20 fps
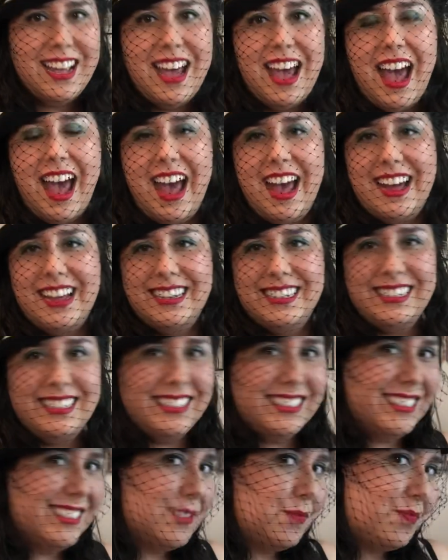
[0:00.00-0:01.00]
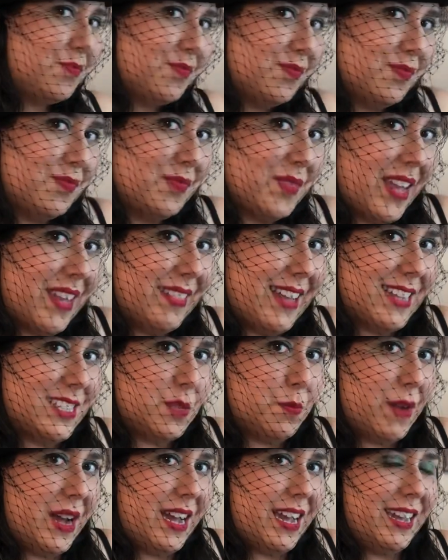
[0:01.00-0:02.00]
And that's
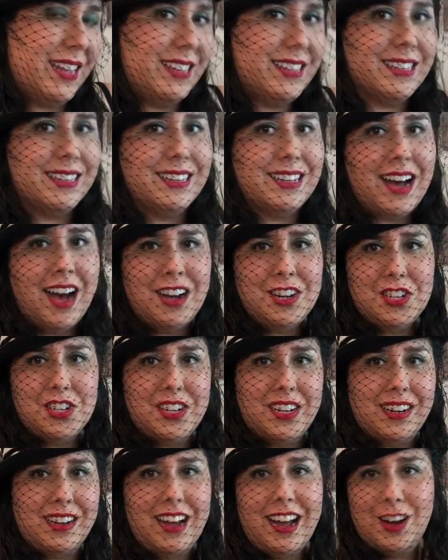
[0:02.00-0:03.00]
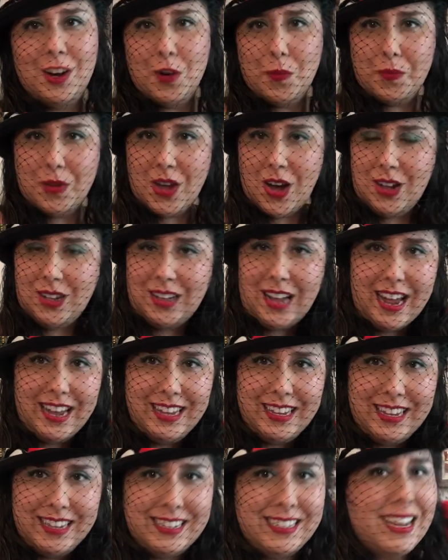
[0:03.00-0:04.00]
my concoction. I hope you all
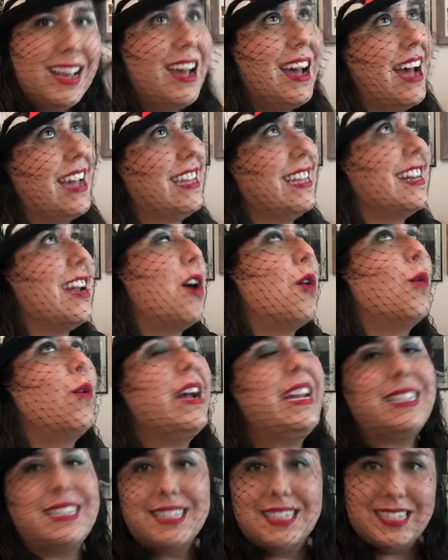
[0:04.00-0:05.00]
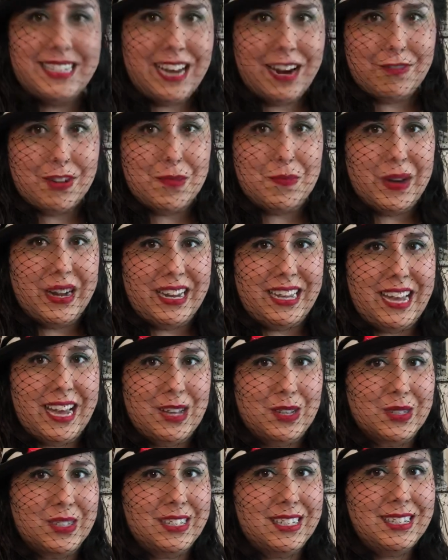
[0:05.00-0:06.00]
like it. I cannot wait to see everybody
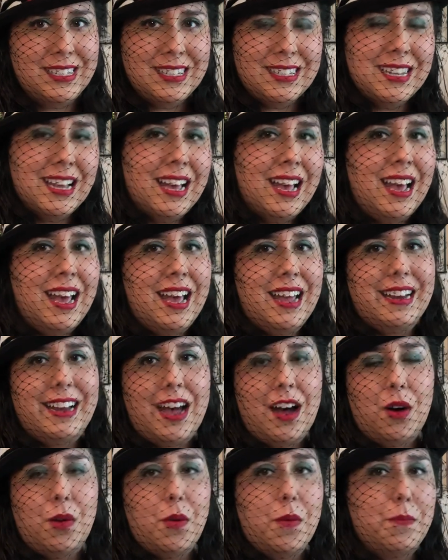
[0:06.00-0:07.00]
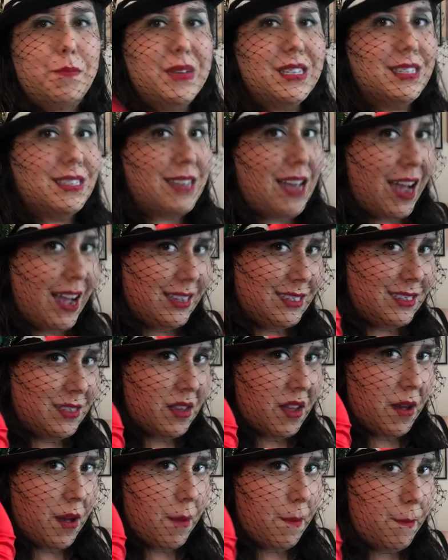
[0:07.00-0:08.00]
else's. Now, besides
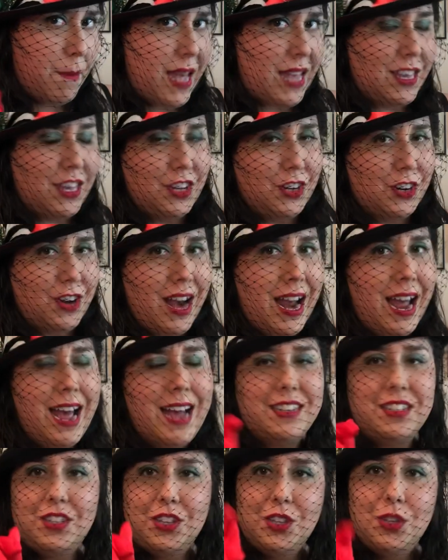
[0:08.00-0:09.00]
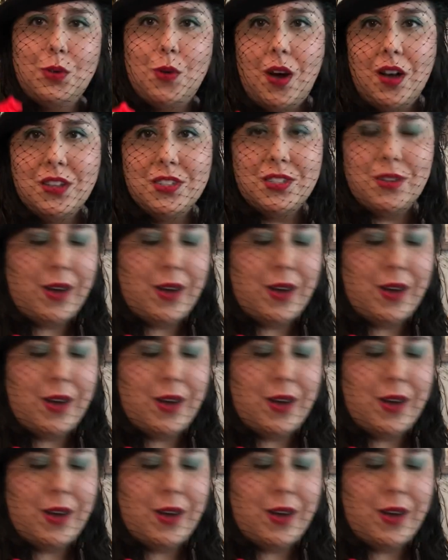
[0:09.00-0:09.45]
making your hat, you also